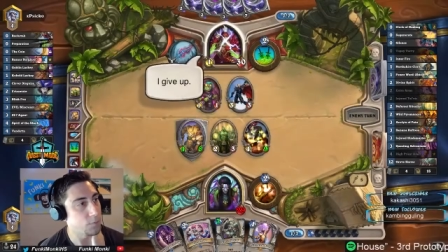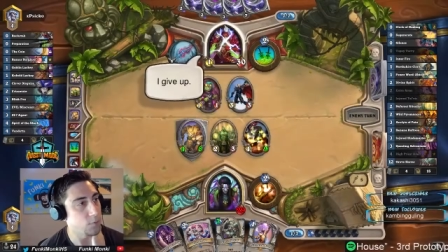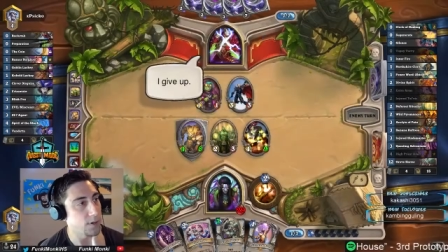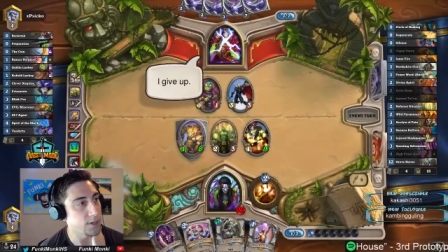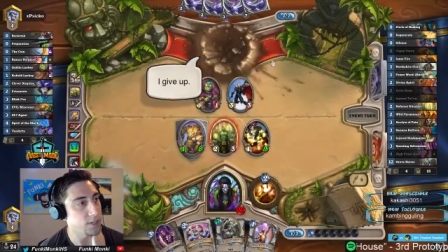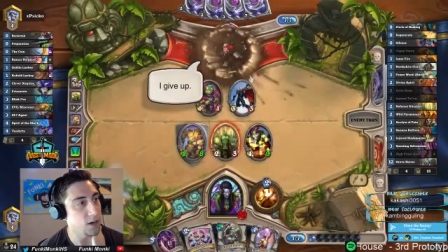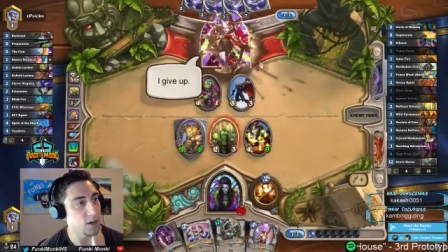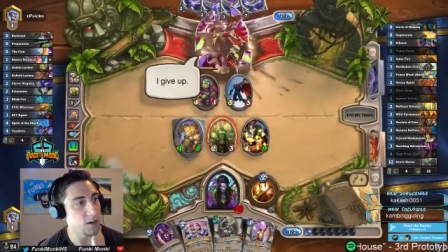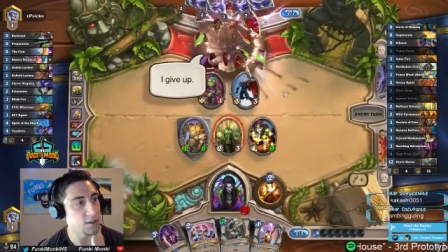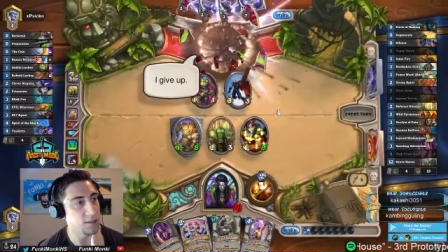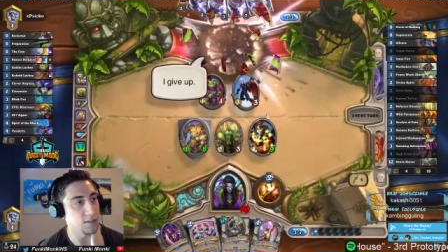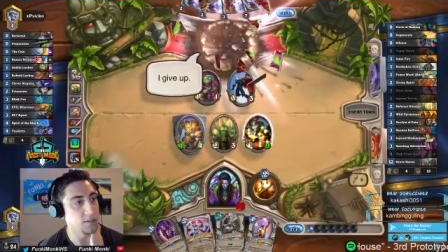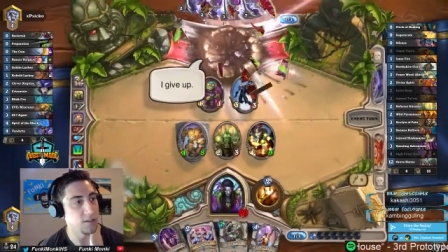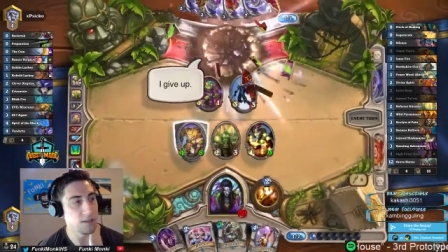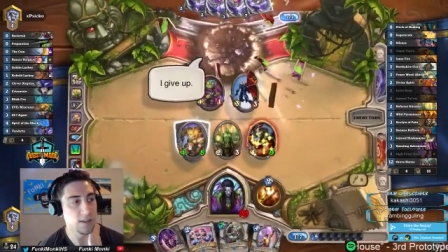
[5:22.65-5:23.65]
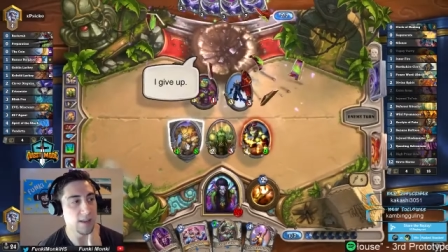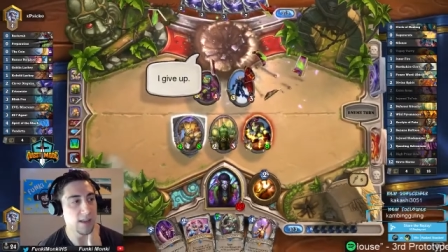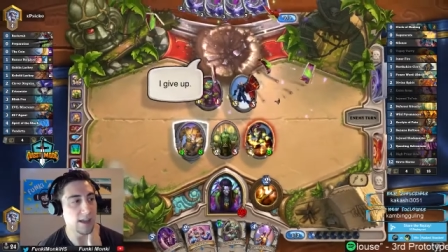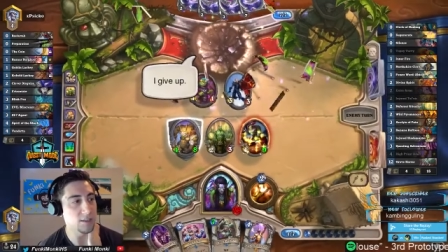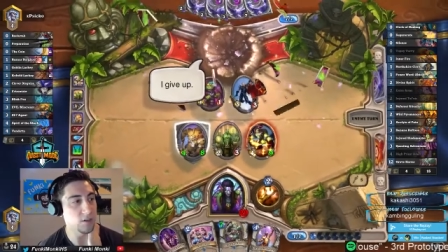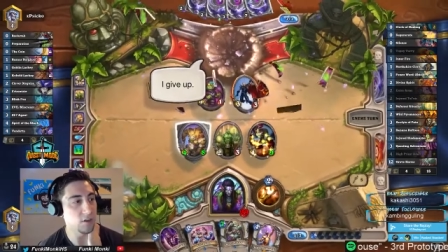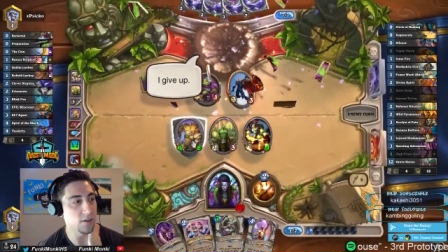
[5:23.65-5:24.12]
Quest cards.
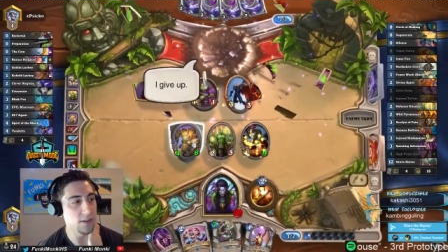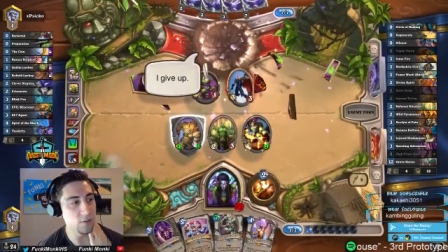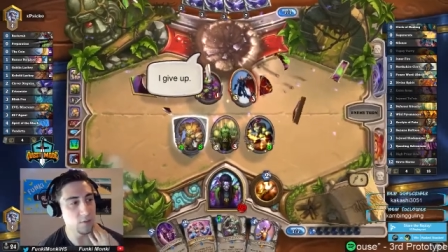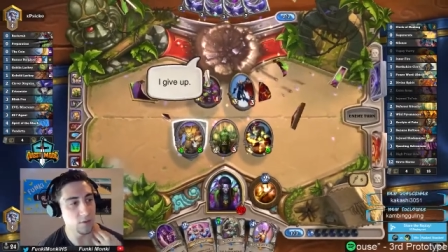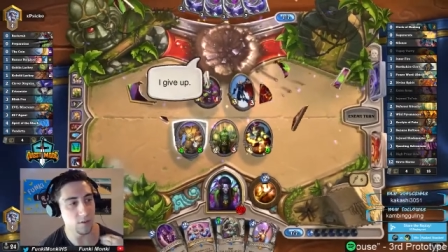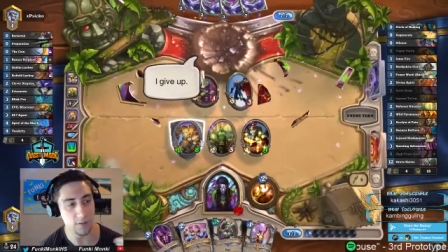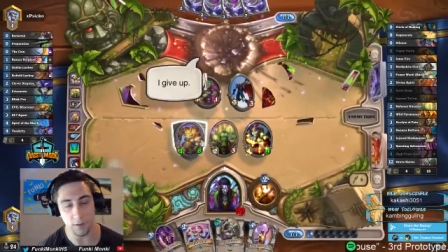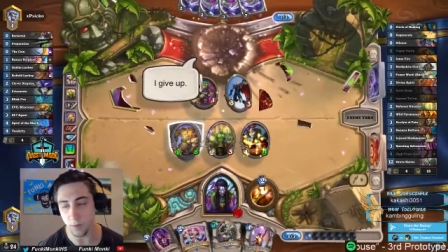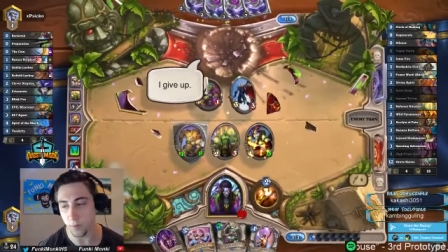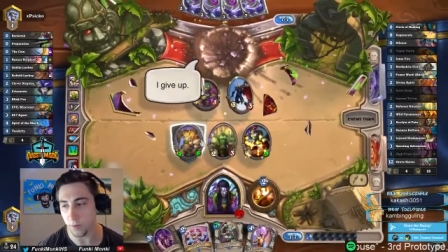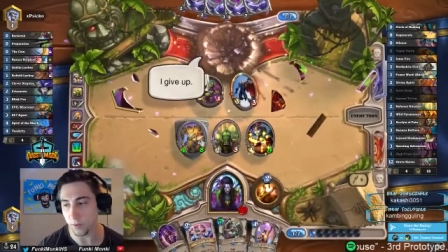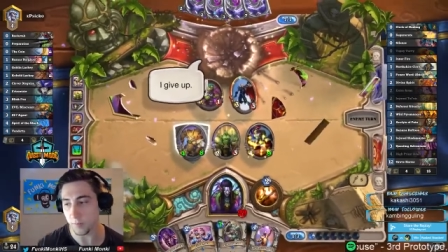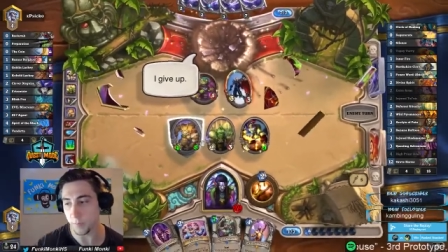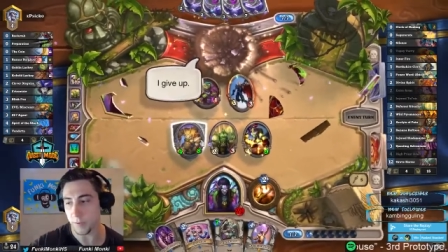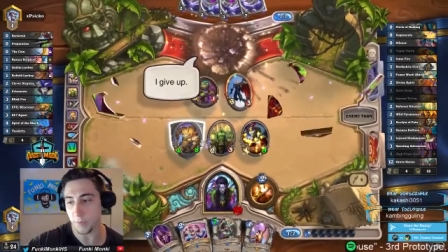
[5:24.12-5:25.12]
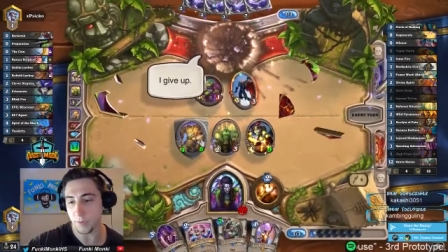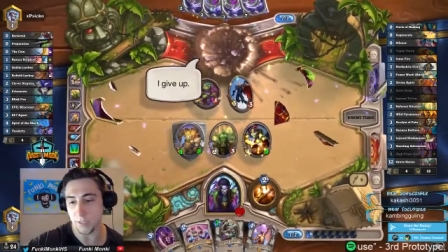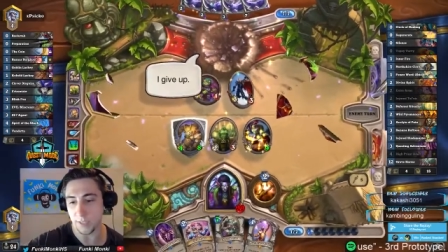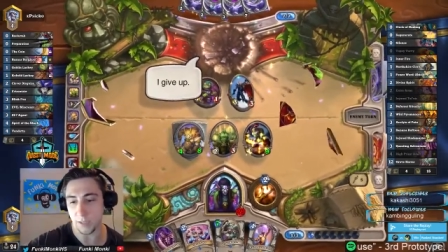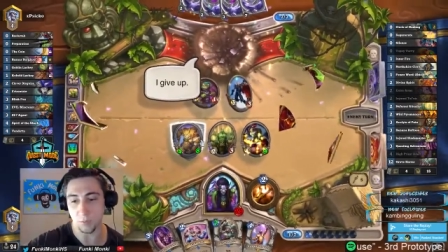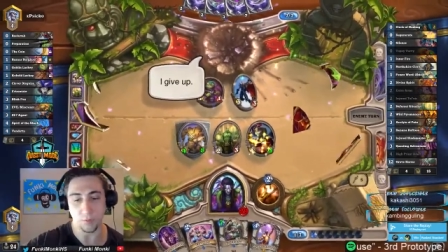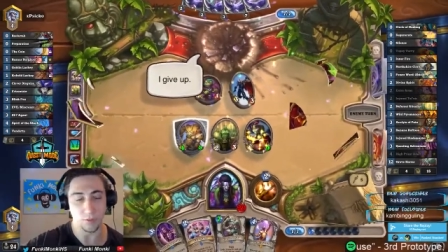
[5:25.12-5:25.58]
Yeah, so he wouldn't be able to
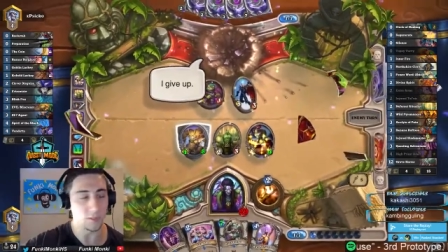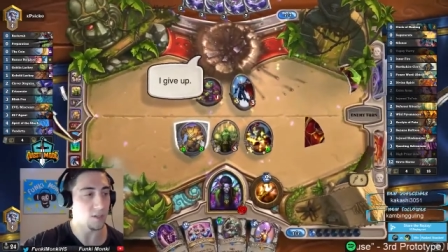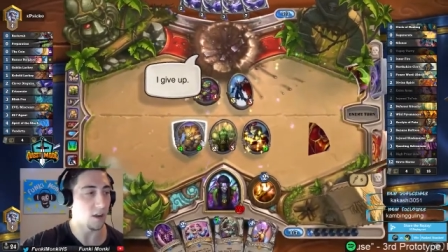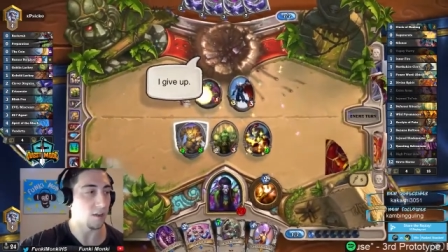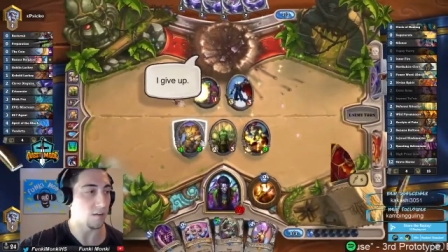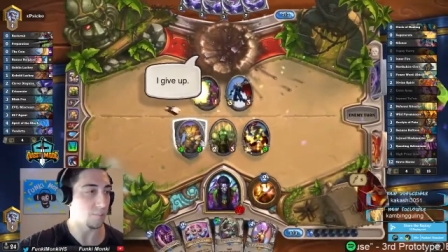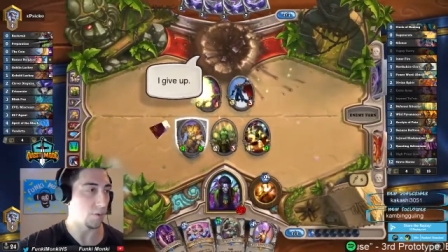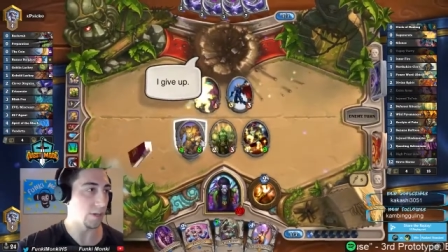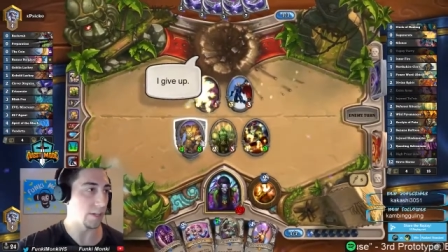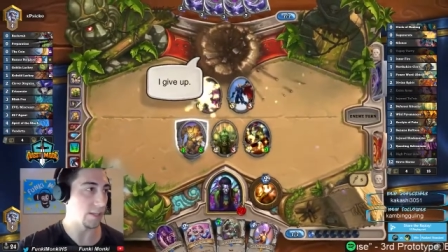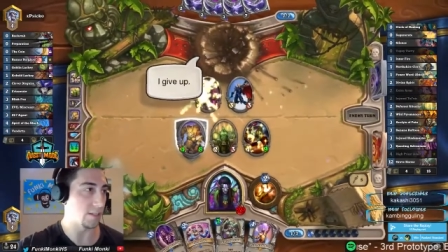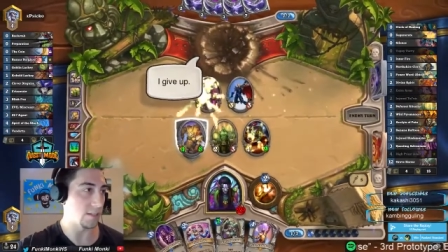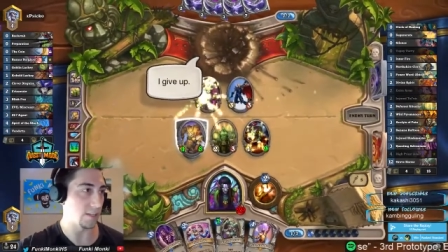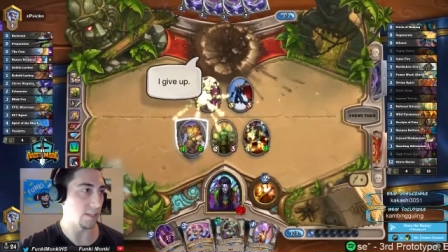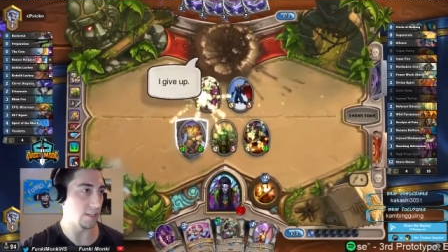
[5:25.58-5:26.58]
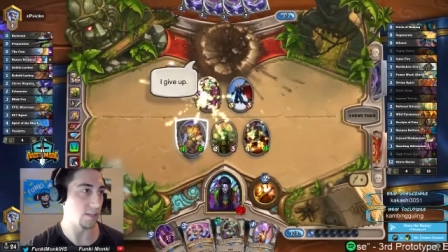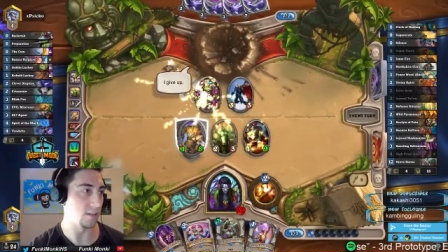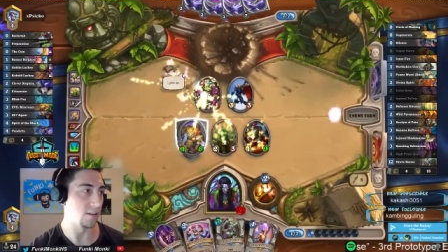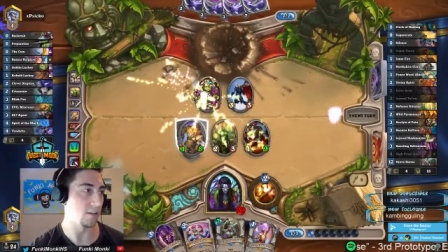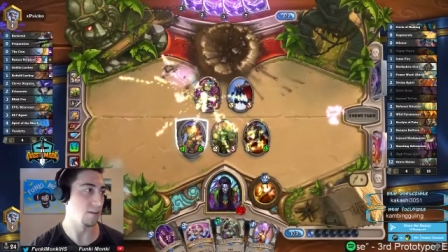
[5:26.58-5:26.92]
get through this taunt pretty easily.